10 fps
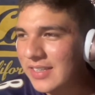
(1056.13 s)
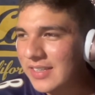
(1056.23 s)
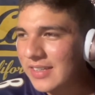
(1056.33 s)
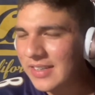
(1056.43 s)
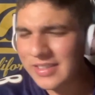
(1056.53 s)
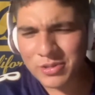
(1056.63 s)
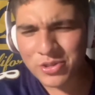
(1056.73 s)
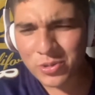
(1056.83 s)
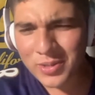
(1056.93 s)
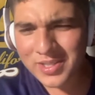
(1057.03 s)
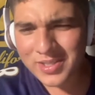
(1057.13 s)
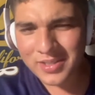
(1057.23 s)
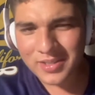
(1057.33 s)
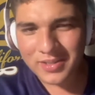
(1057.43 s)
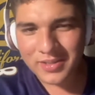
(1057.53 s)
all right, there's
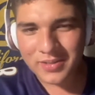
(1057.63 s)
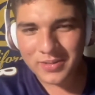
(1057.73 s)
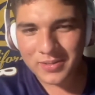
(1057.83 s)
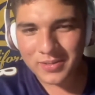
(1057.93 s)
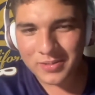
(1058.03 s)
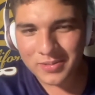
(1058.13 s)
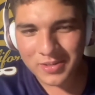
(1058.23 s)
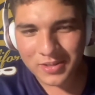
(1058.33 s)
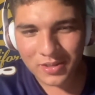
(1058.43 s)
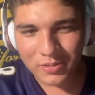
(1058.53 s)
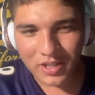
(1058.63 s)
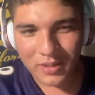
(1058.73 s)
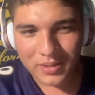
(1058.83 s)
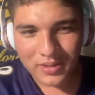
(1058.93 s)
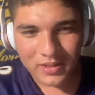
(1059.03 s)
USC, there's
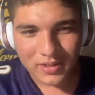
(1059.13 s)
UW,